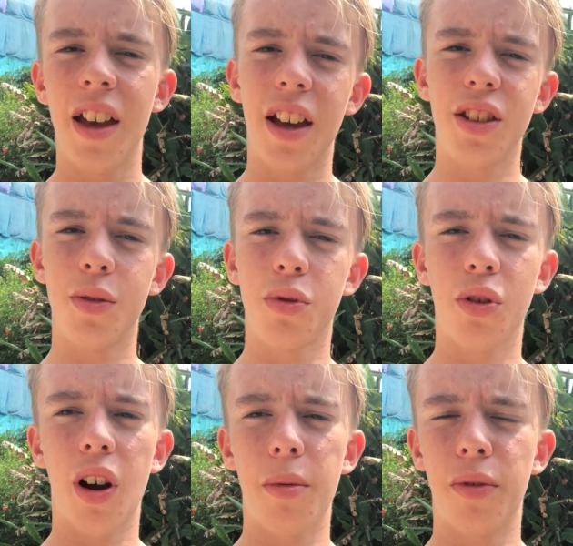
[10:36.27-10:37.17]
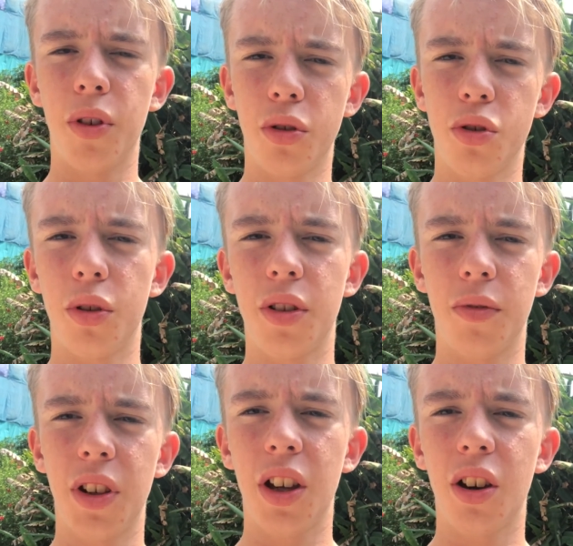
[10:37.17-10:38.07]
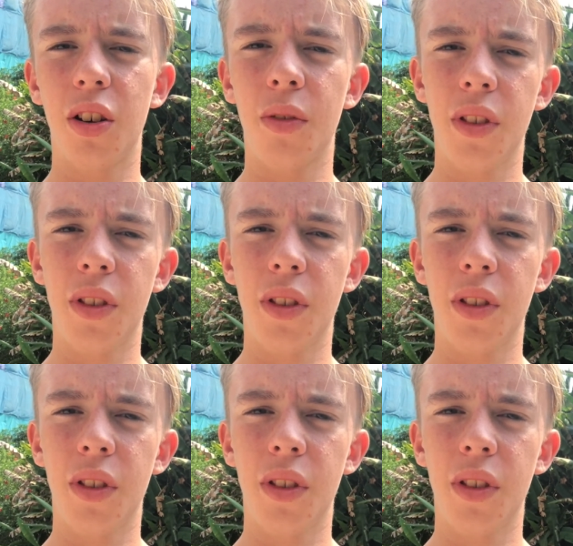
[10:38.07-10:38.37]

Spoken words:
and subscribe if you enjoyed the video.